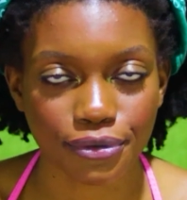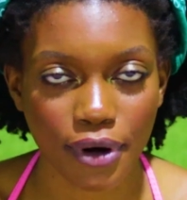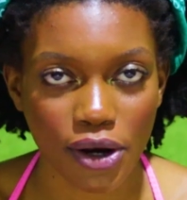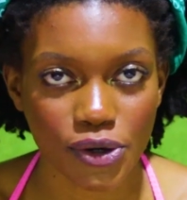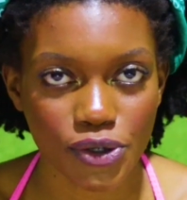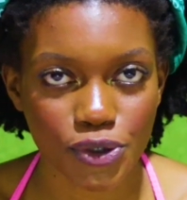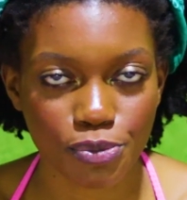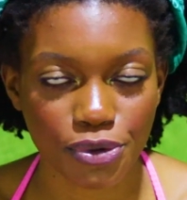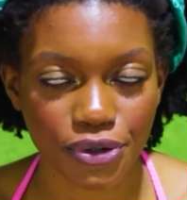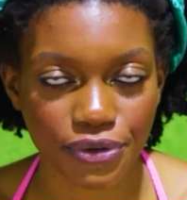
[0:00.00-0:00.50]

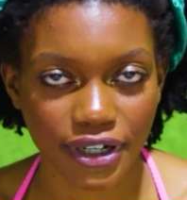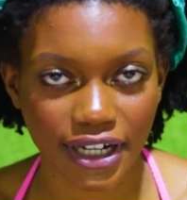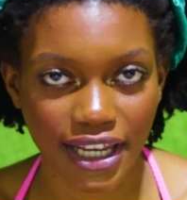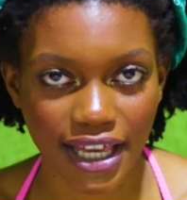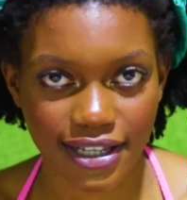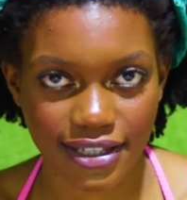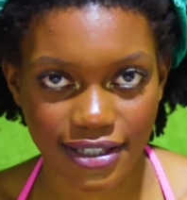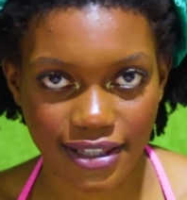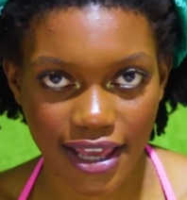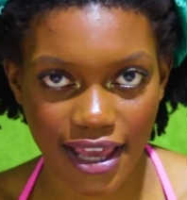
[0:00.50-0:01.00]
around me
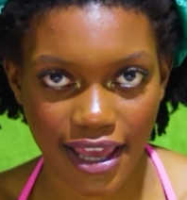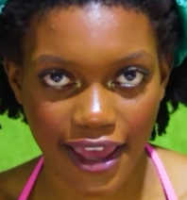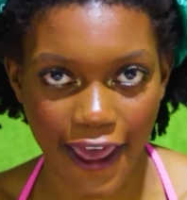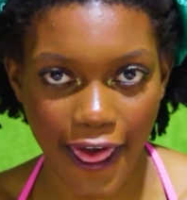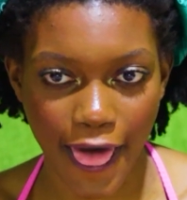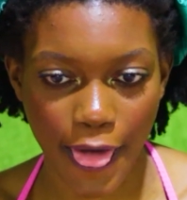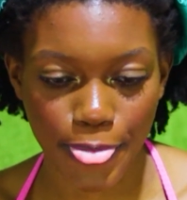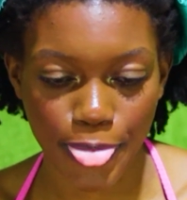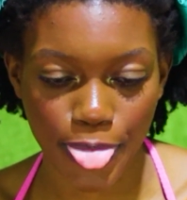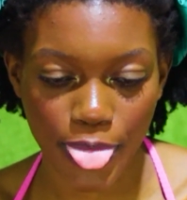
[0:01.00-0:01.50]
relax their
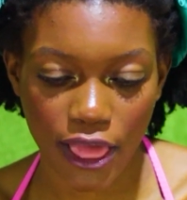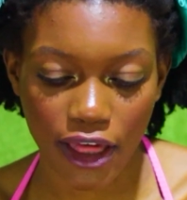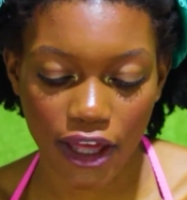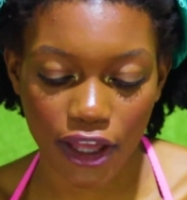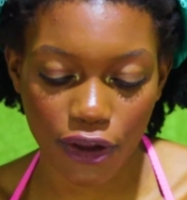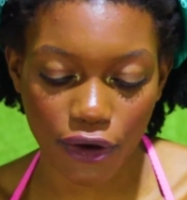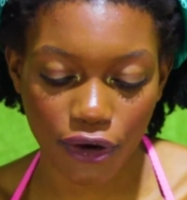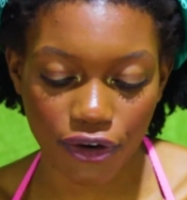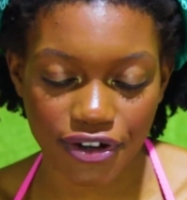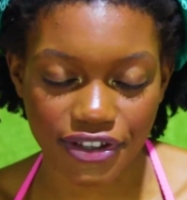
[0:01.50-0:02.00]
hair,
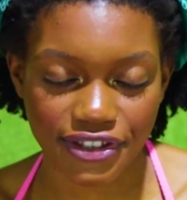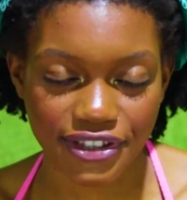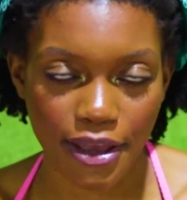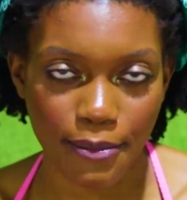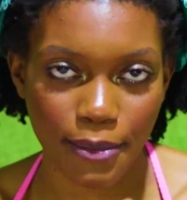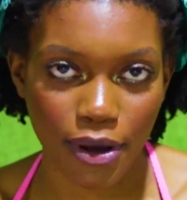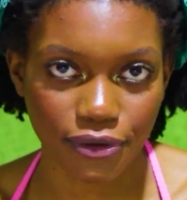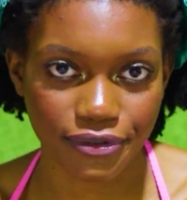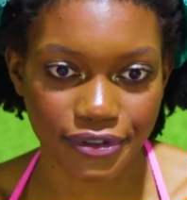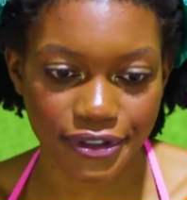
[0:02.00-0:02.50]
it always
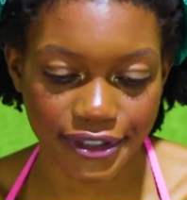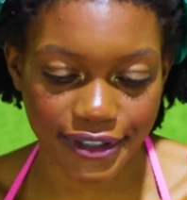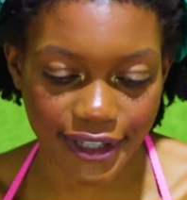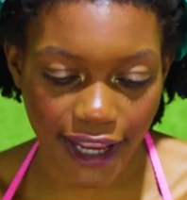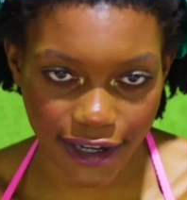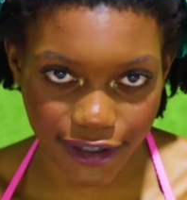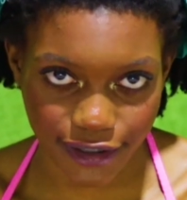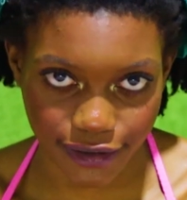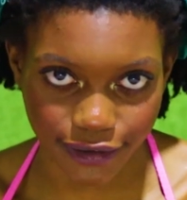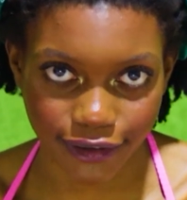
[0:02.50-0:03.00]
came out
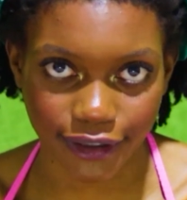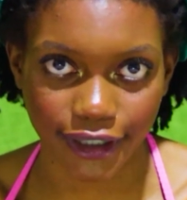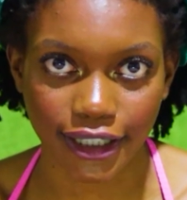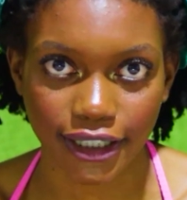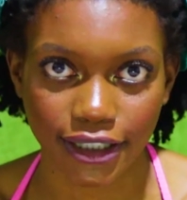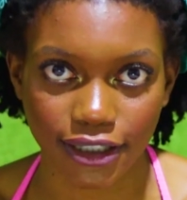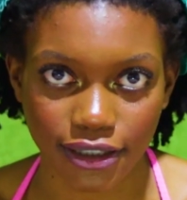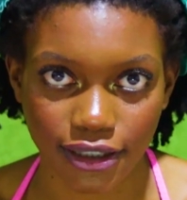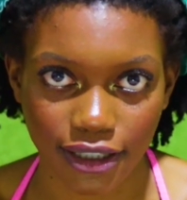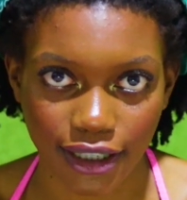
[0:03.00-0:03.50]
dead
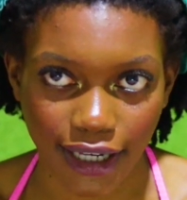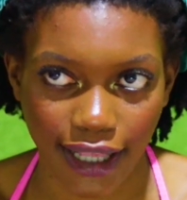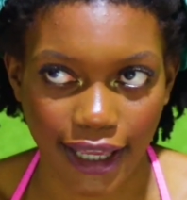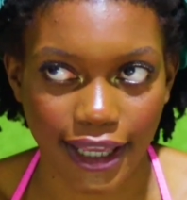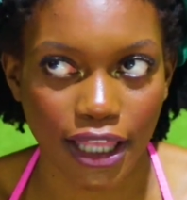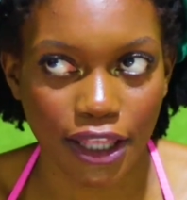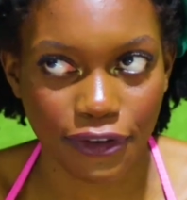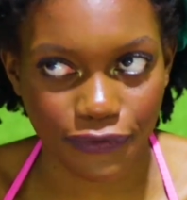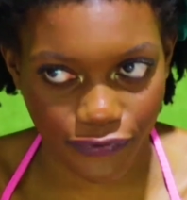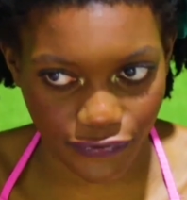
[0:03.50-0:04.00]
looking.
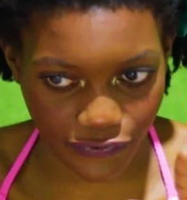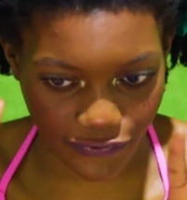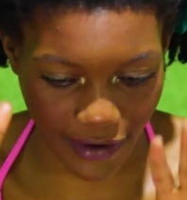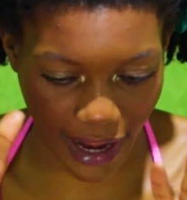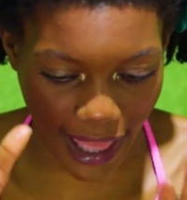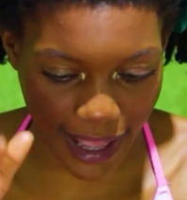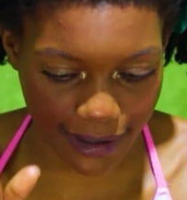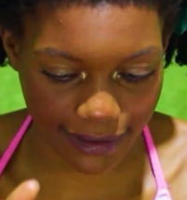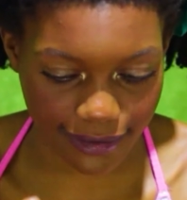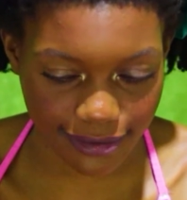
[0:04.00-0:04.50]
Like it
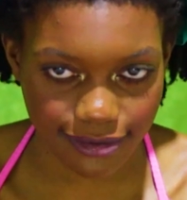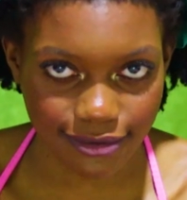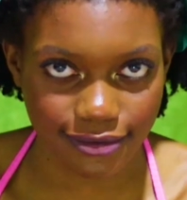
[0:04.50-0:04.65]
flat.